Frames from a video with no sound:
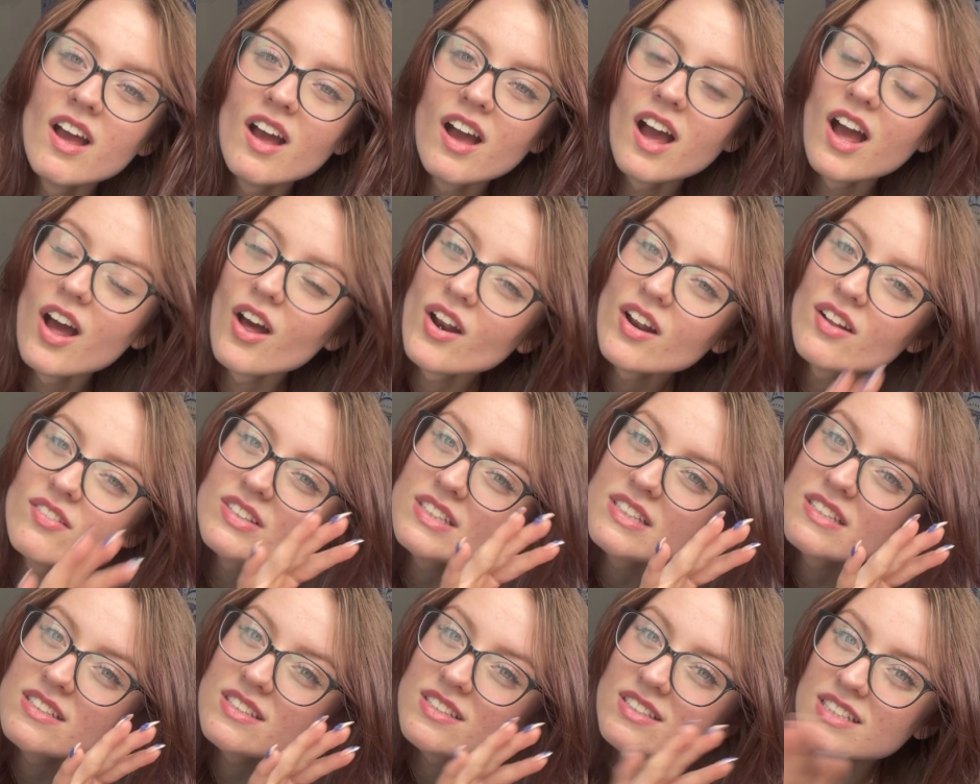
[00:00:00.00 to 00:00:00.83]
I don't have a
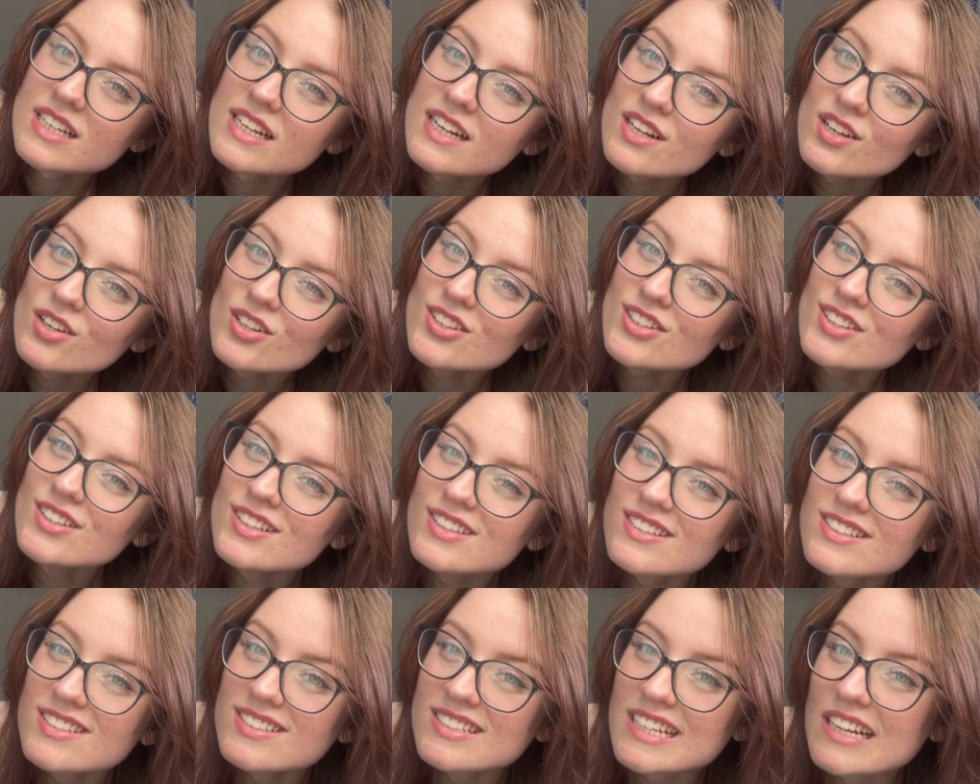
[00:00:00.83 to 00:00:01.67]

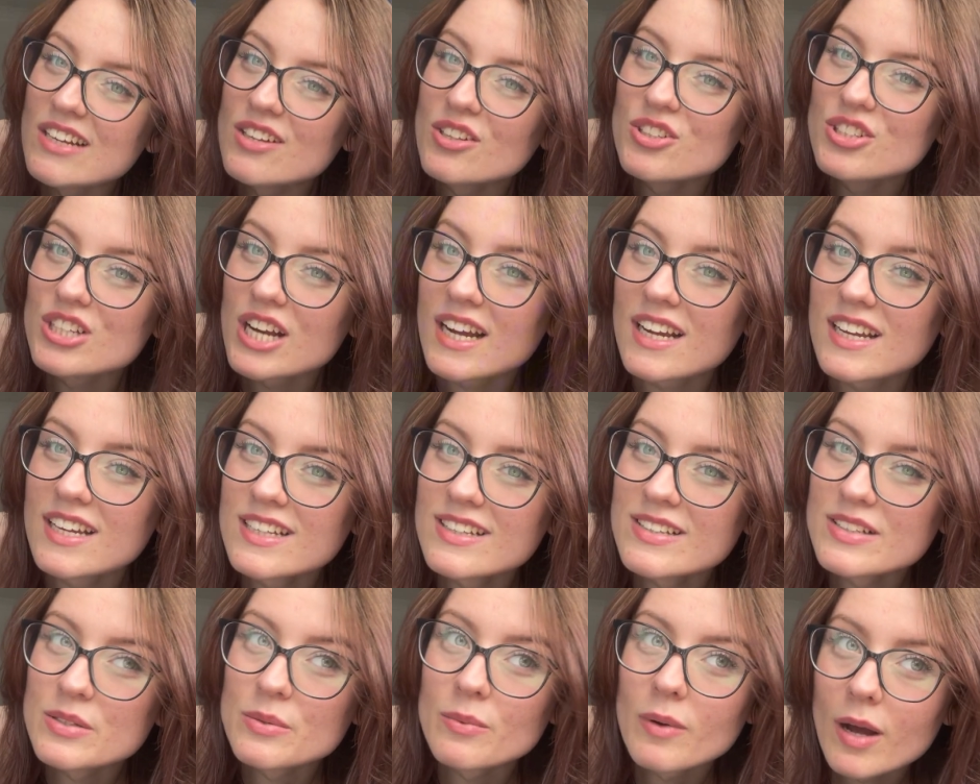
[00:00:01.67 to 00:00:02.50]
single jacket
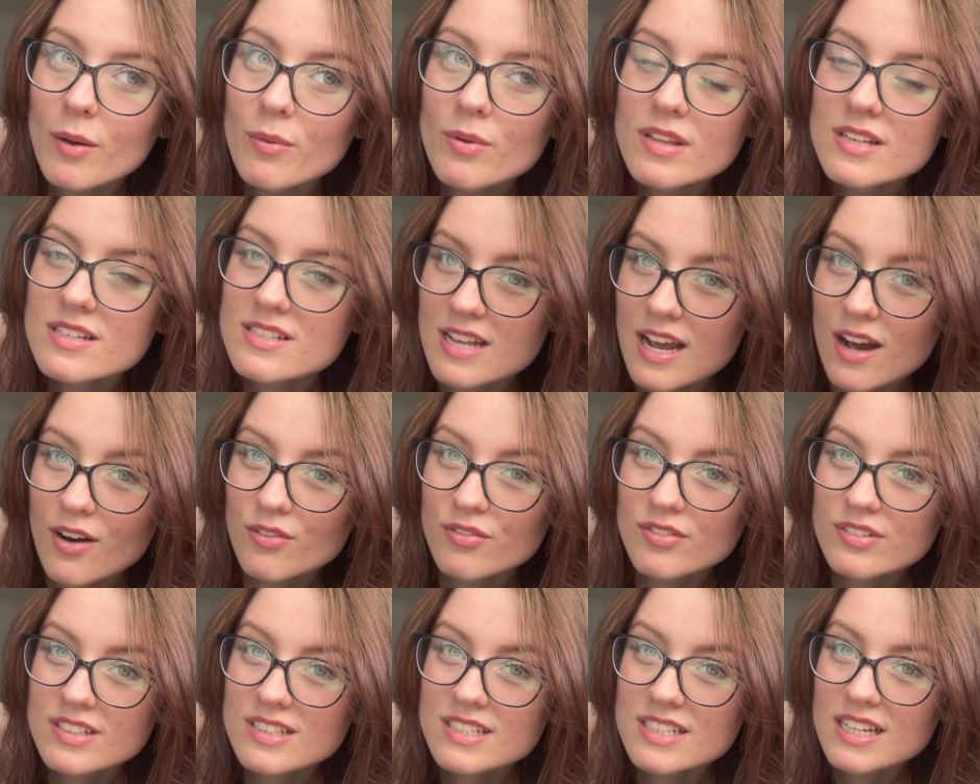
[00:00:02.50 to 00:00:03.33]
to wear with this
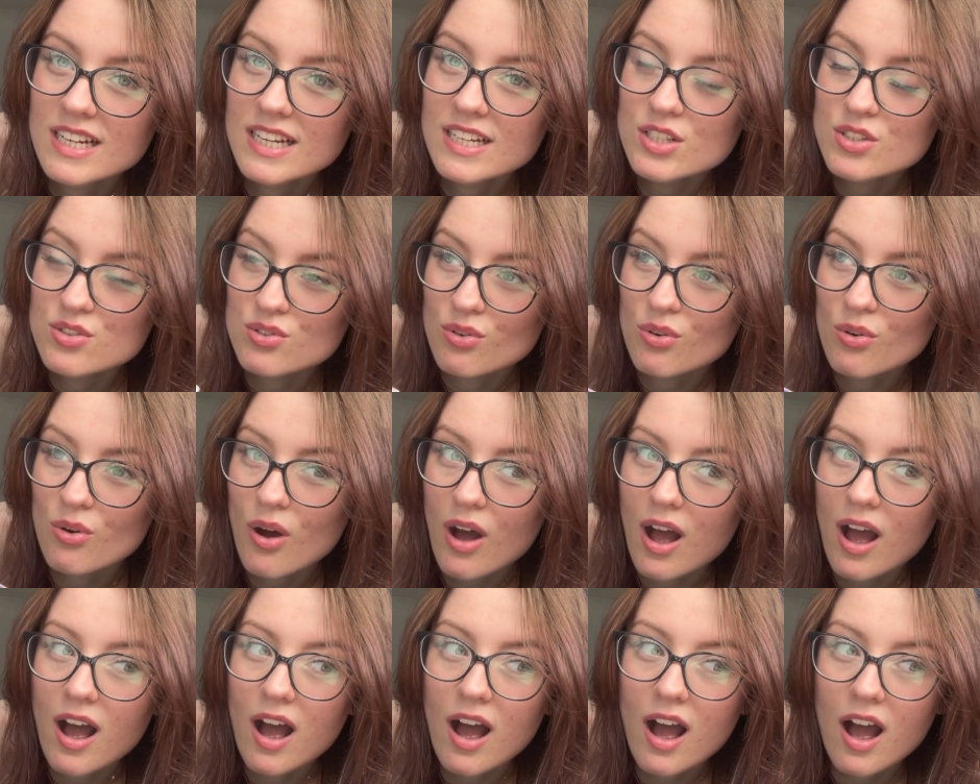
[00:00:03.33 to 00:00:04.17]
outfit today, so
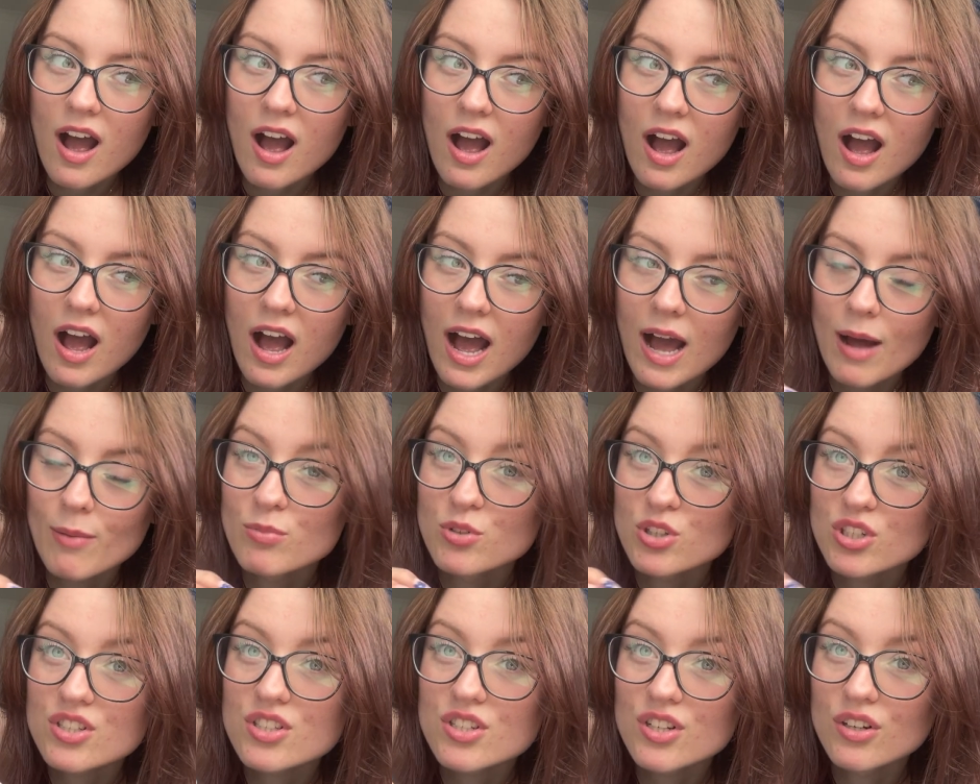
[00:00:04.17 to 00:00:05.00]
I'm
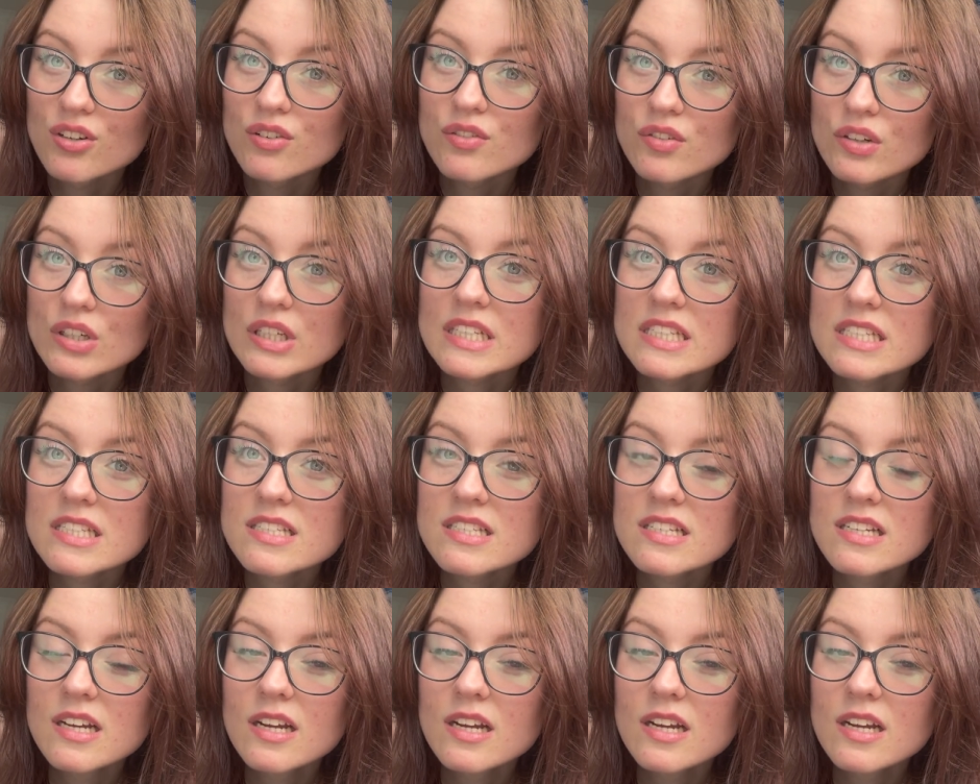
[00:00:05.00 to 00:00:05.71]
just gonna freeze